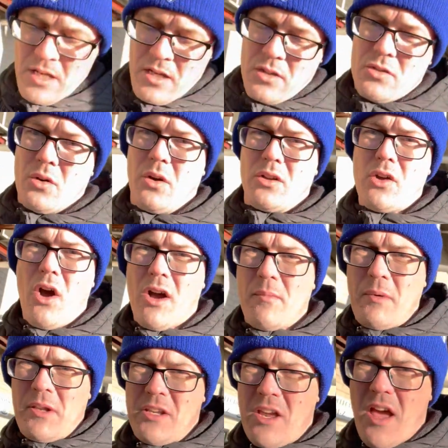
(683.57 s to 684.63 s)
So I'll talk
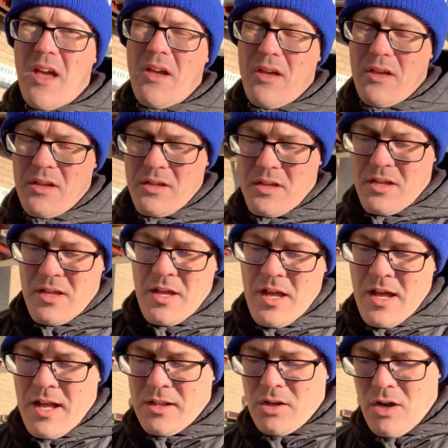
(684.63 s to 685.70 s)
about
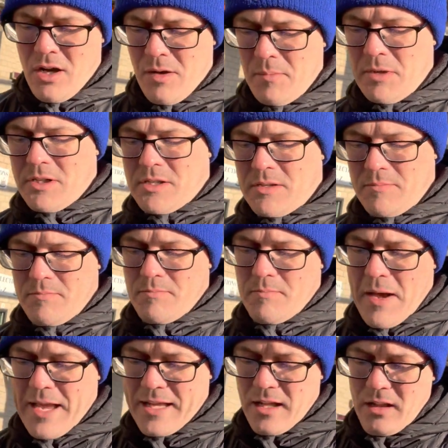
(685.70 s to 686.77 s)
I'll talk about
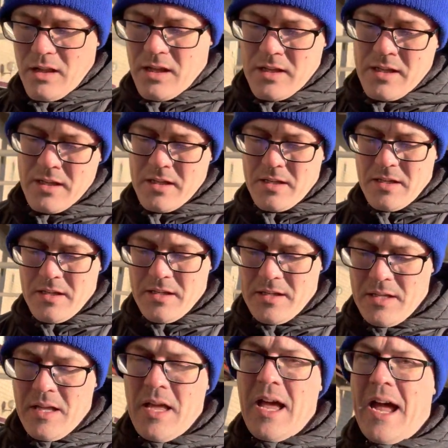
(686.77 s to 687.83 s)
Michael,
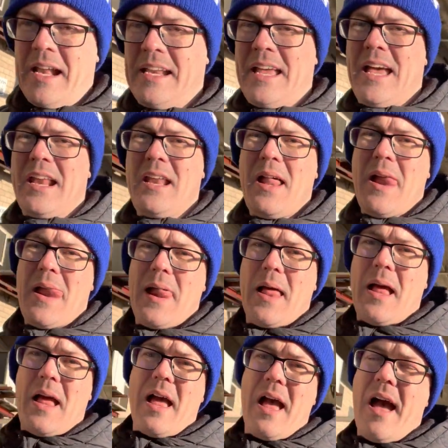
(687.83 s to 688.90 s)
and then
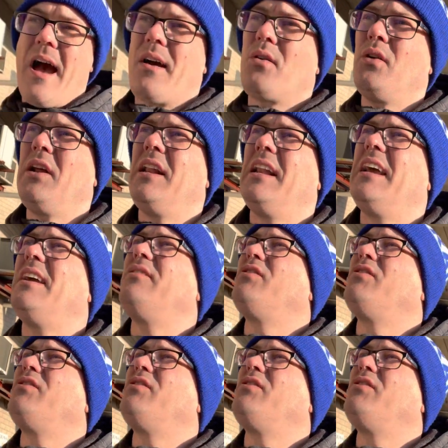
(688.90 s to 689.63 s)
I'm going to leave